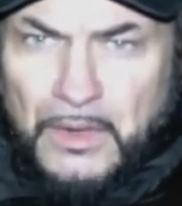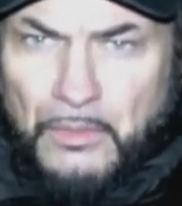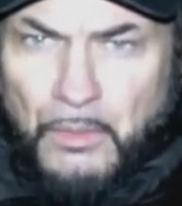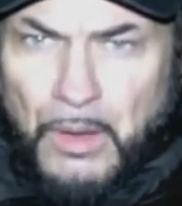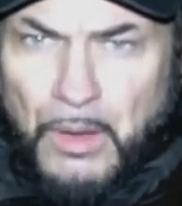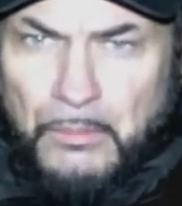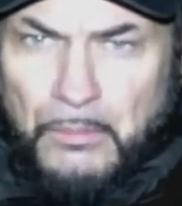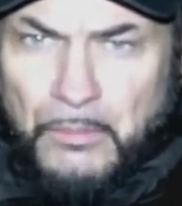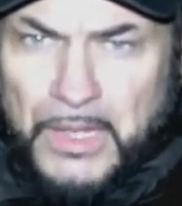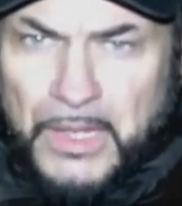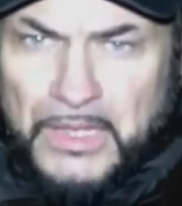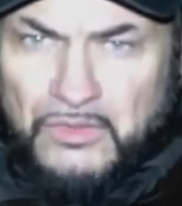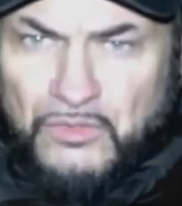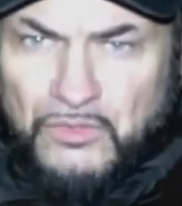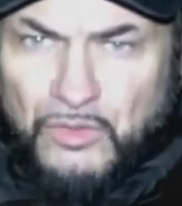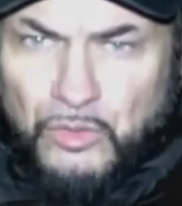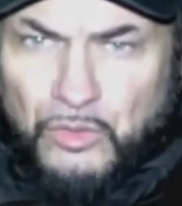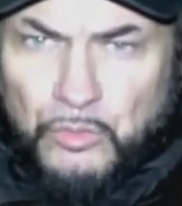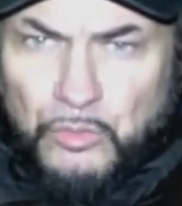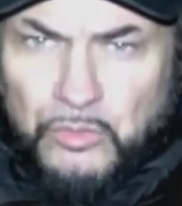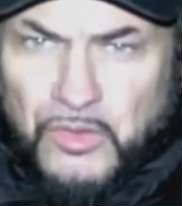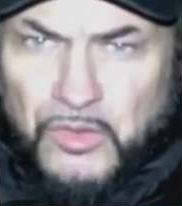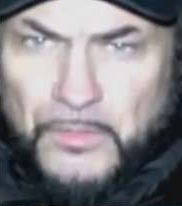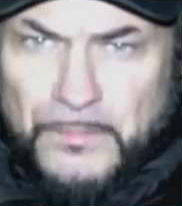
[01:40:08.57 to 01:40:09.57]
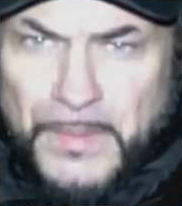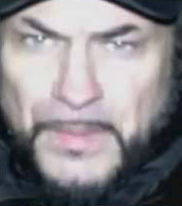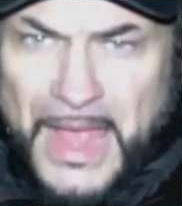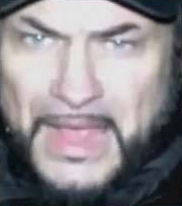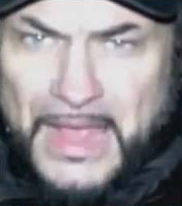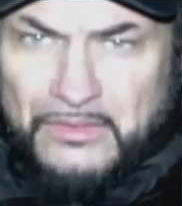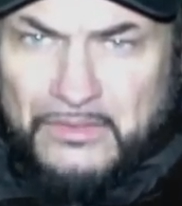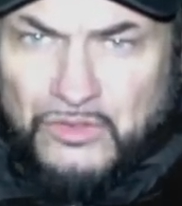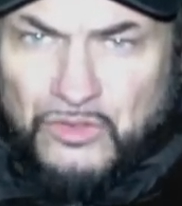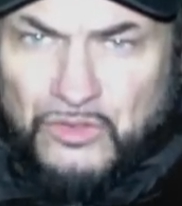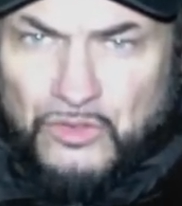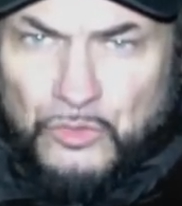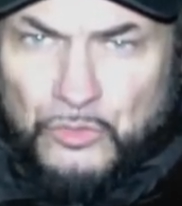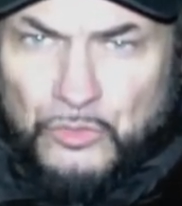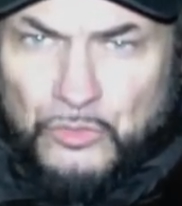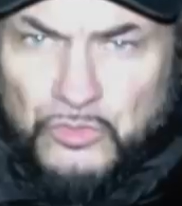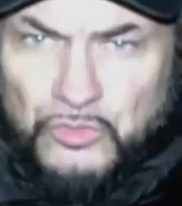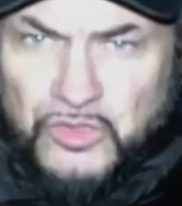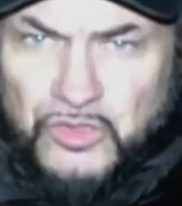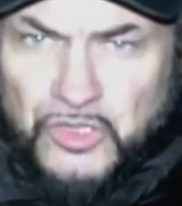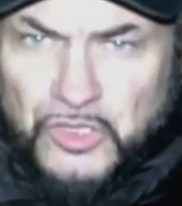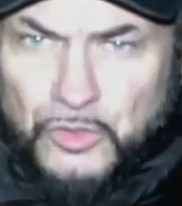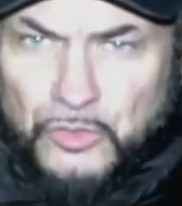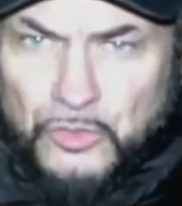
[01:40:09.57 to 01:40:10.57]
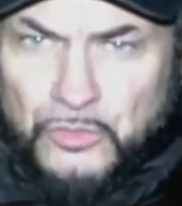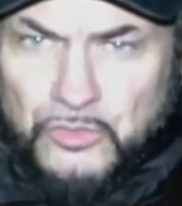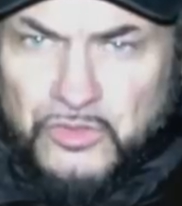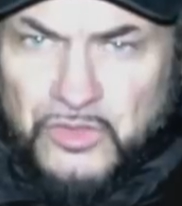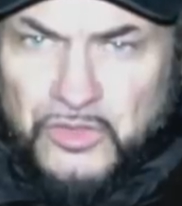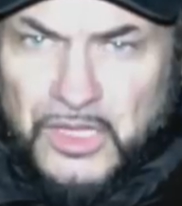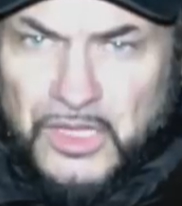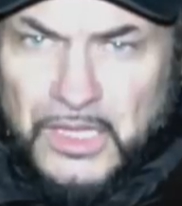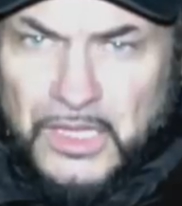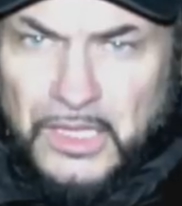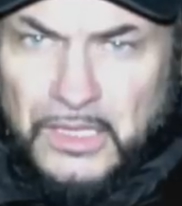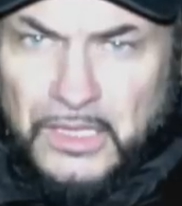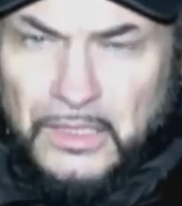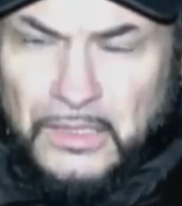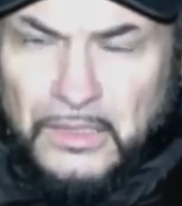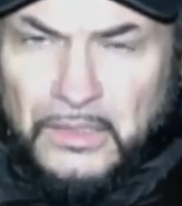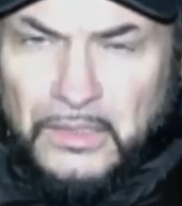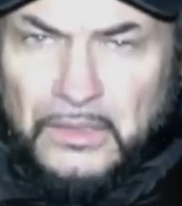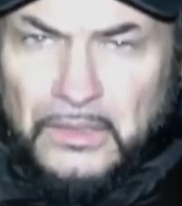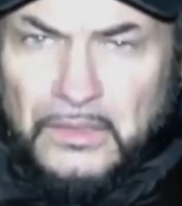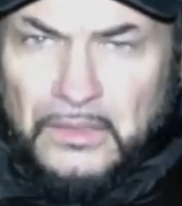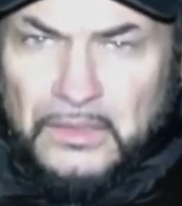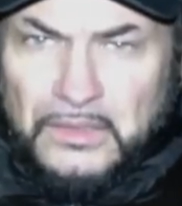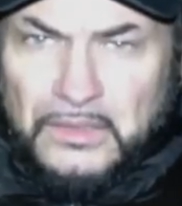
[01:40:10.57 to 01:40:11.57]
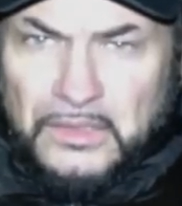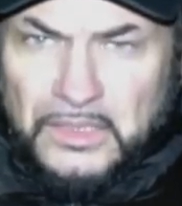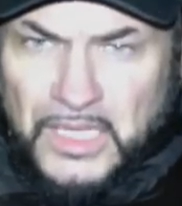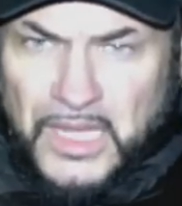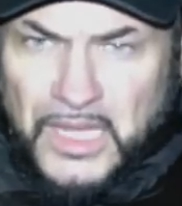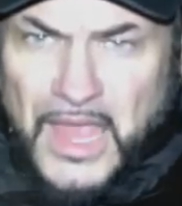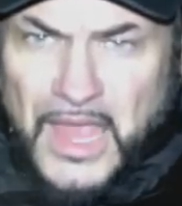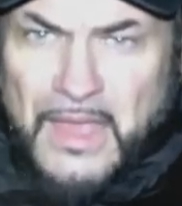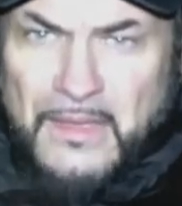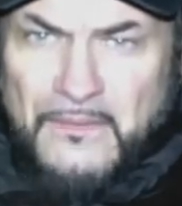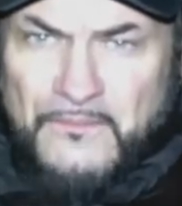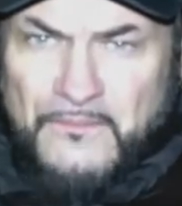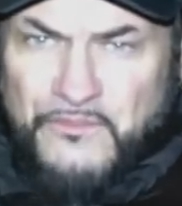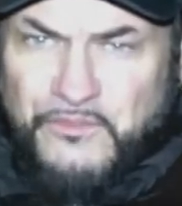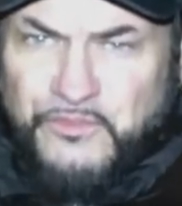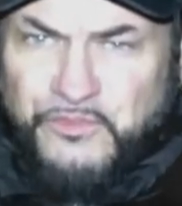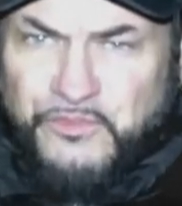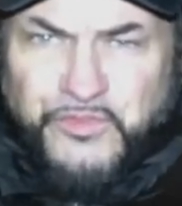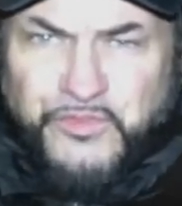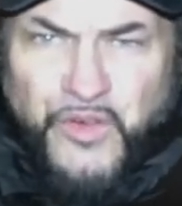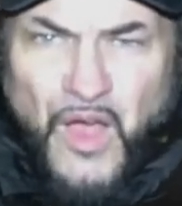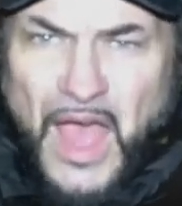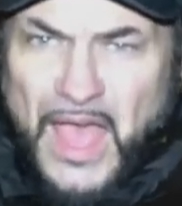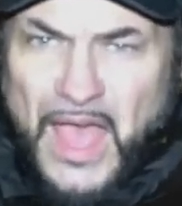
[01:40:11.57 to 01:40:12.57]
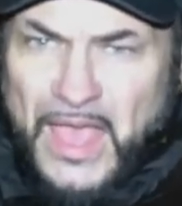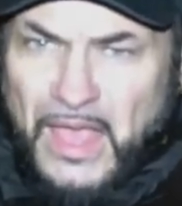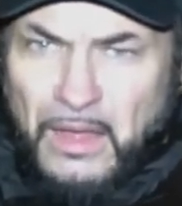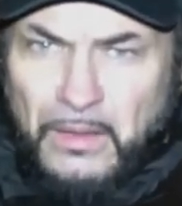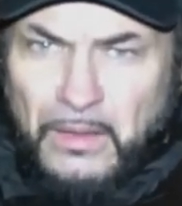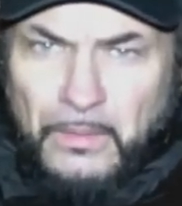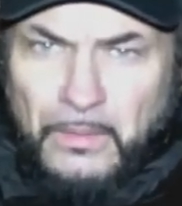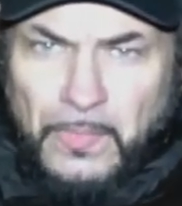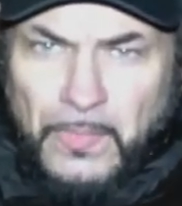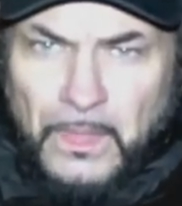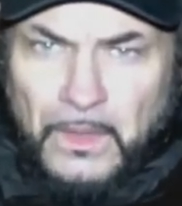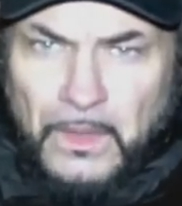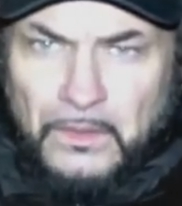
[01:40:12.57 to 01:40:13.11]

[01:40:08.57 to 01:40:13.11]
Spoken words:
The one where he talks about Susie Uzi. Yeah, fire.